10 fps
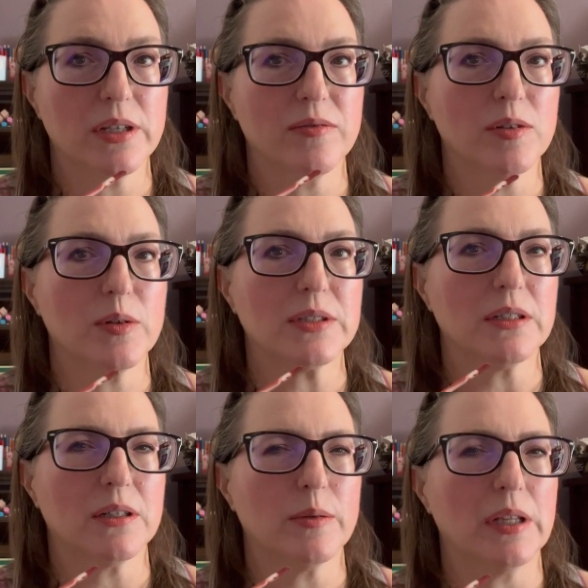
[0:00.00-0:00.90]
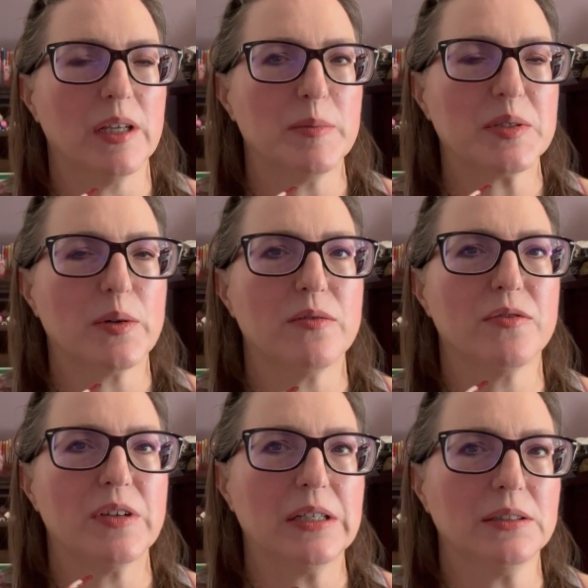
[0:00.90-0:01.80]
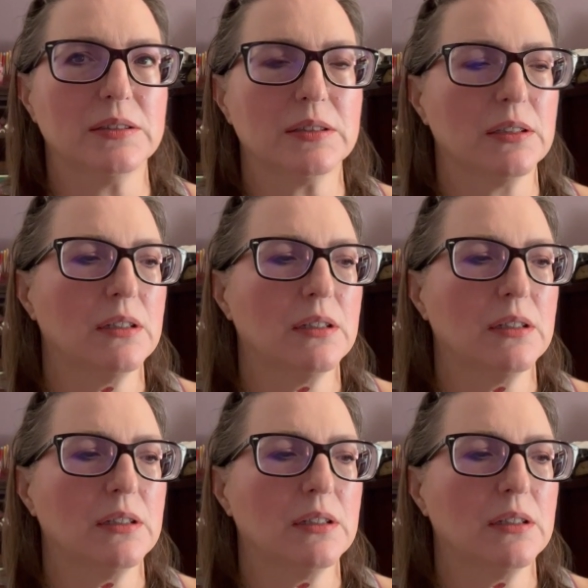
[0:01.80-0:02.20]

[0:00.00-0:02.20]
even though it's a liquid lip, so it feels